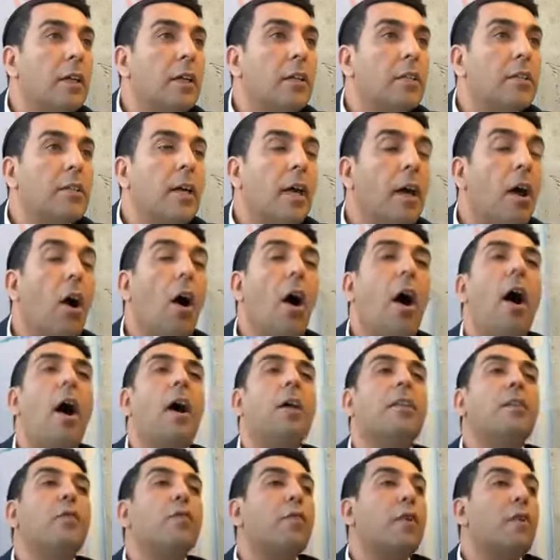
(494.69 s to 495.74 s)
He's like, ah,
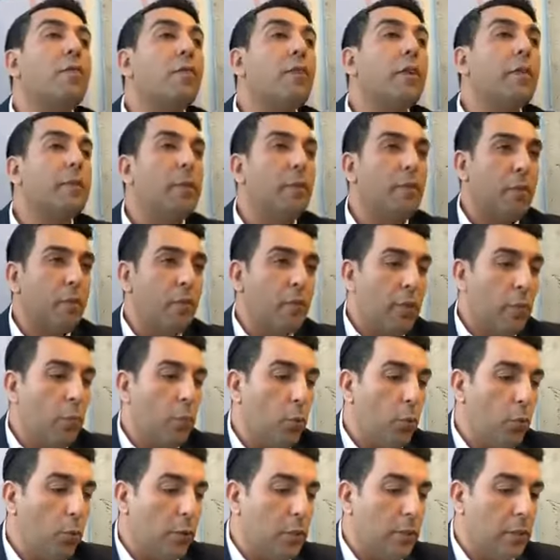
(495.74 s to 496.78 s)
the vavim. The vavim
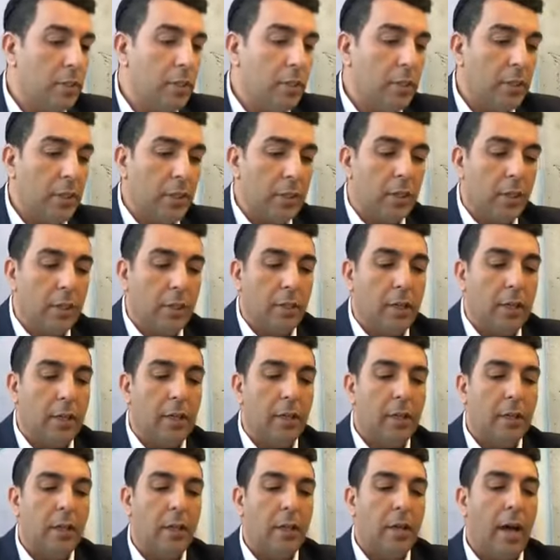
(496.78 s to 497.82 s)
wore these little
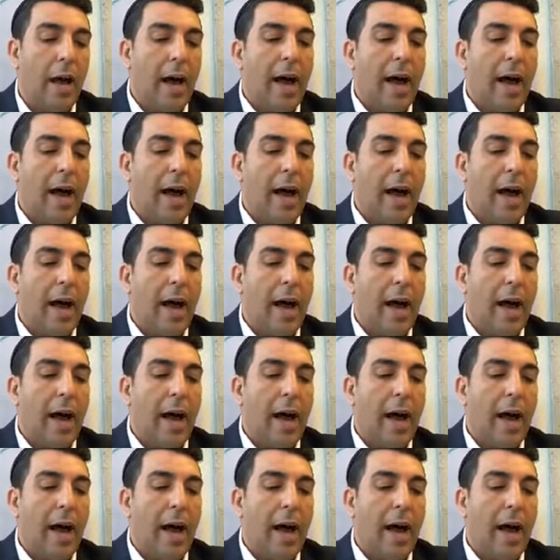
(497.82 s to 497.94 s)
uh,